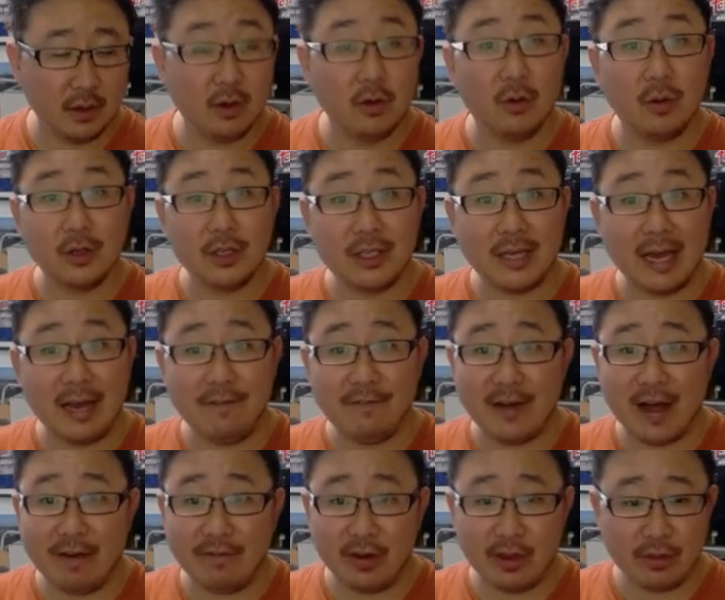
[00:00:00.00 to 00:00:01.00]
Once again,
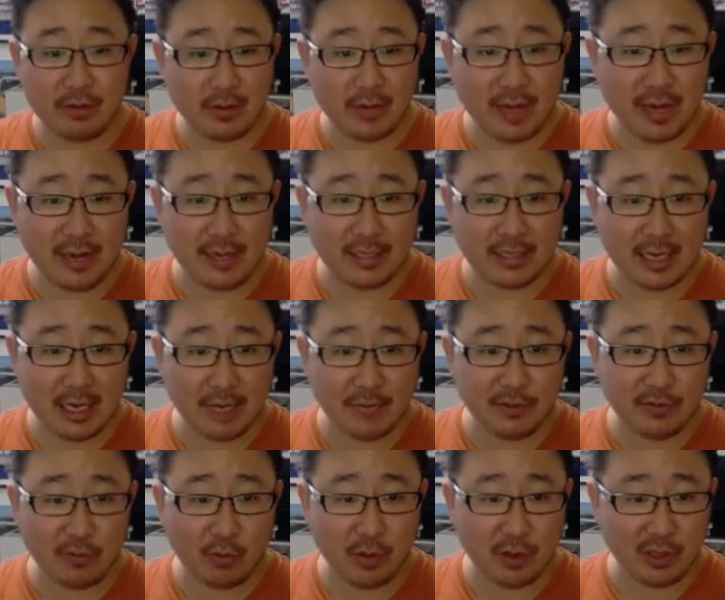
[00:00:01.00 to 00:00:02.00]
five and a three, eight times
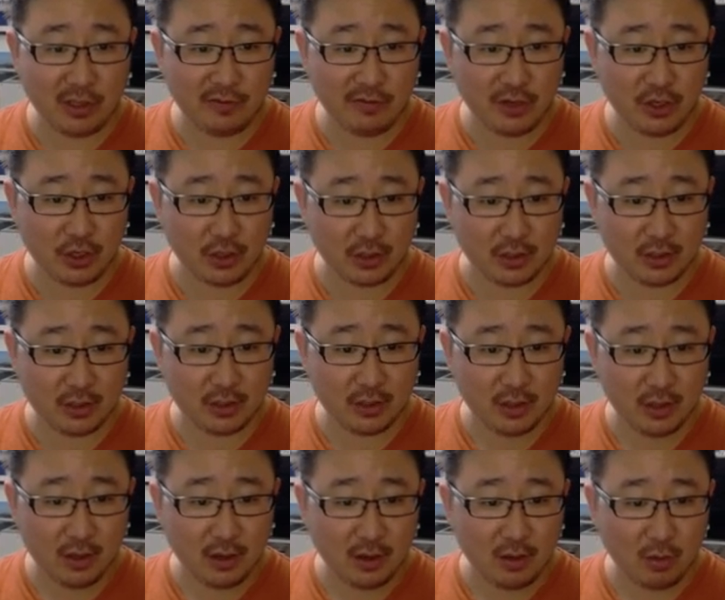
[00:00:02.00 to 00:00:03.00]
for the divisions.
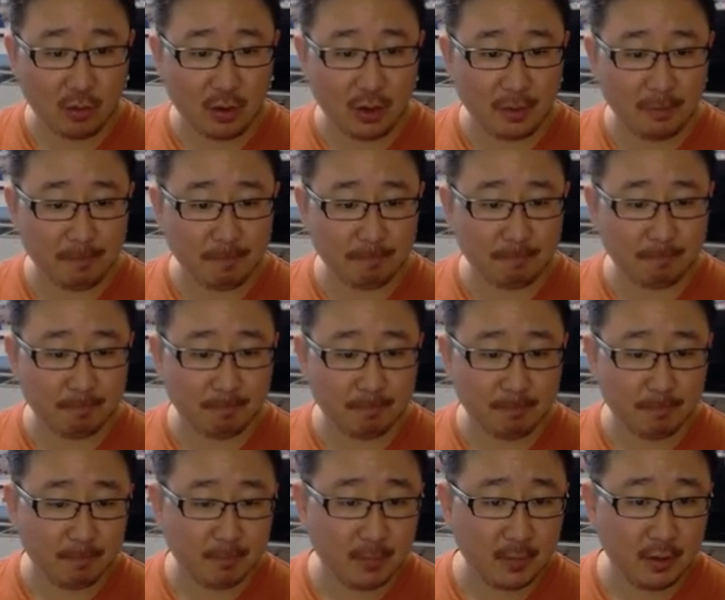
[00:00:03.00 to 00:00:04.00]
One,
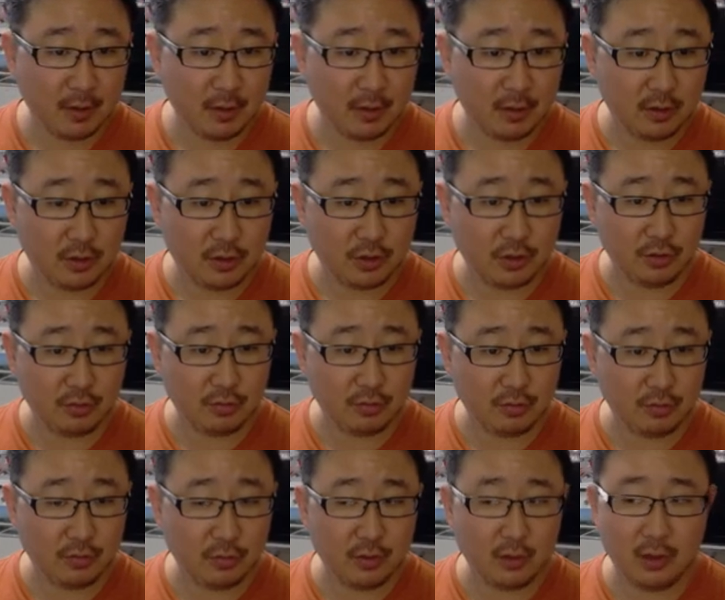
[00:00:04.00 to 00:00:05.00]
two,
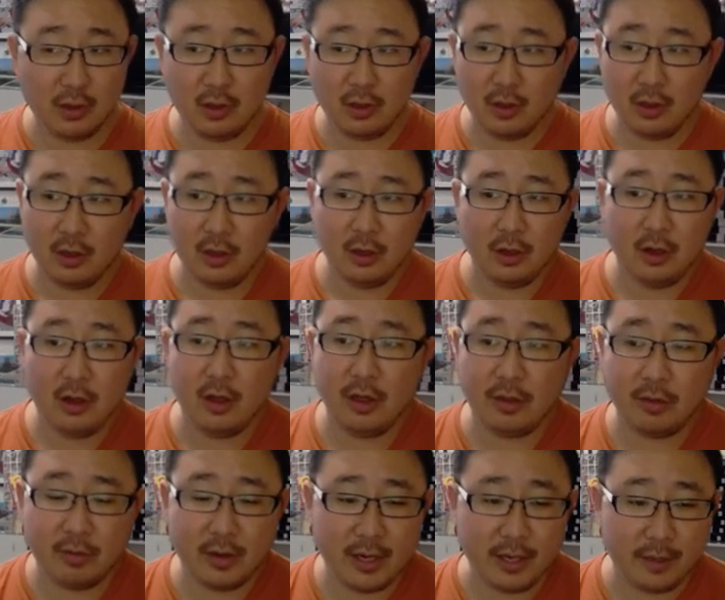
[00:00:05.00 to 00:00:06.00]

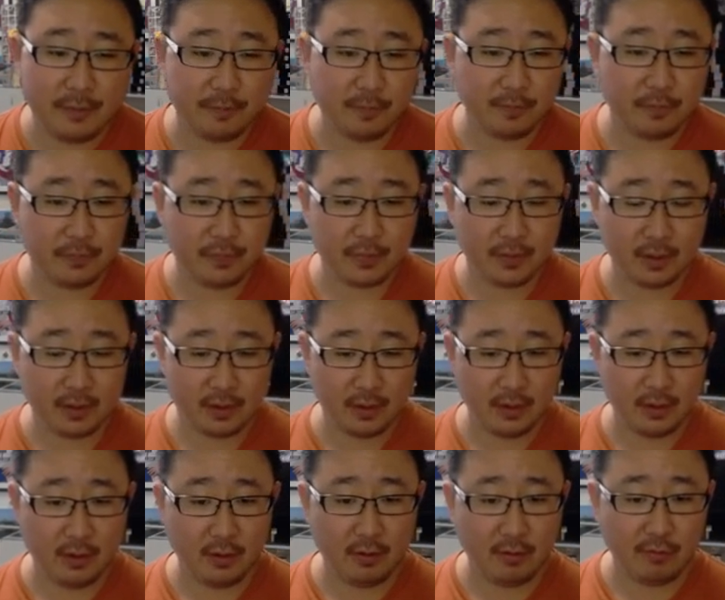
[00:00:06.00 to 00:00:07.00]
three,
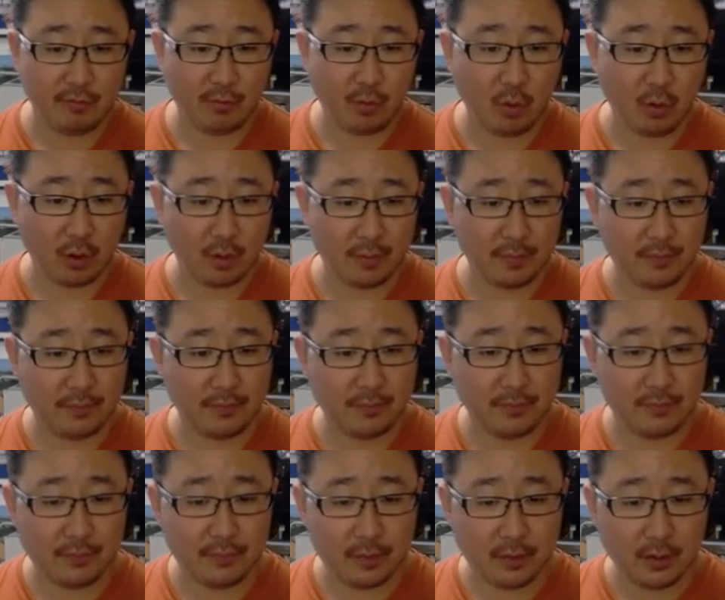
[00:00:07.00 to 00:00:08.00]
four,
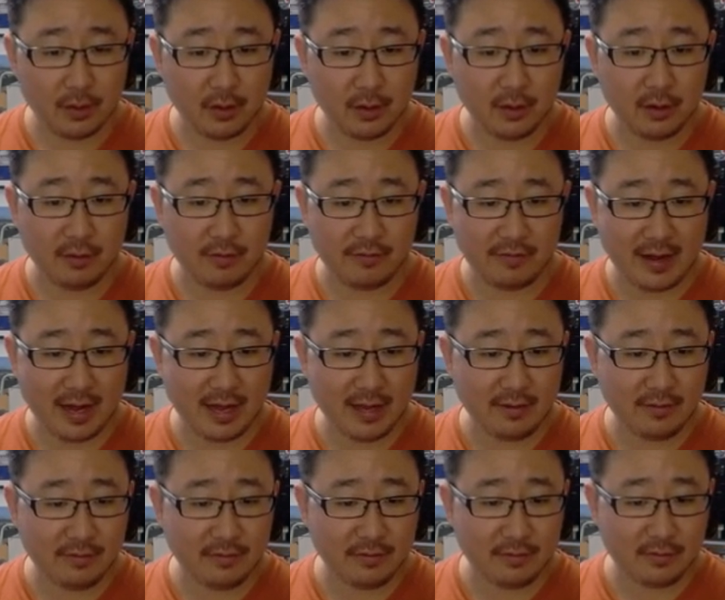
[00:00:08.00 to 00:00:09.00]

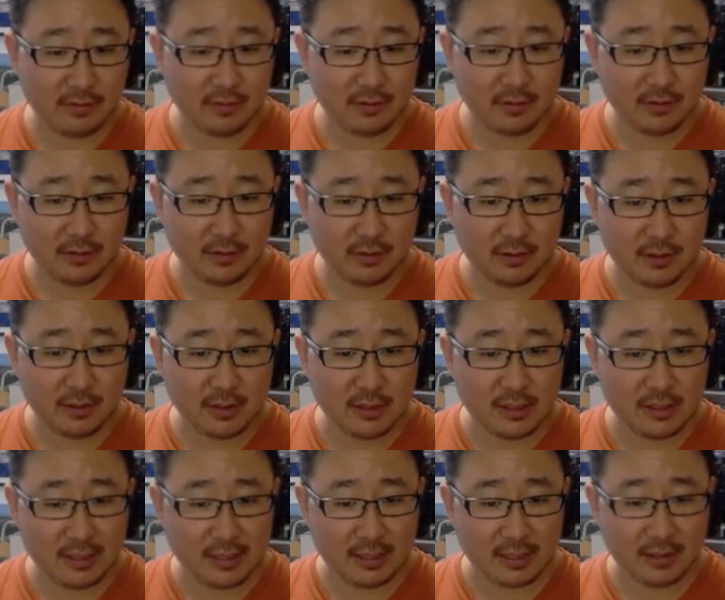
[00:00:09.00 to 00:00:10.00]
five,
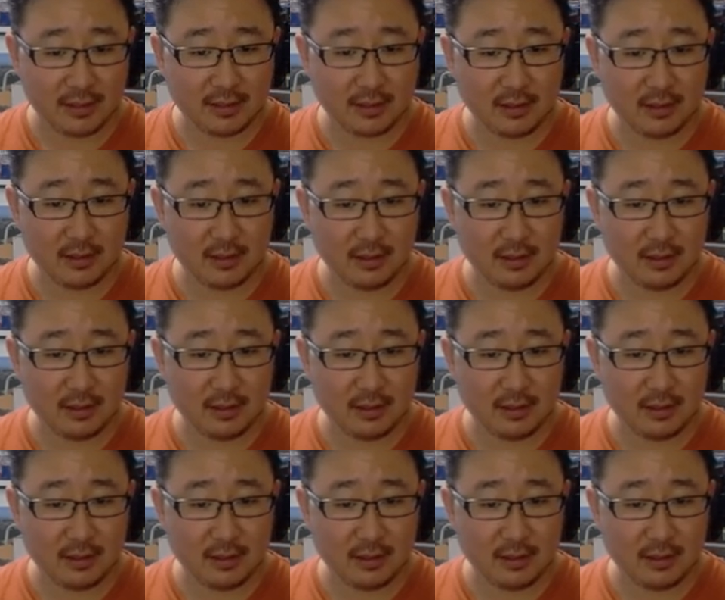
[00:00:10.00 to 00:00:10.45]
six,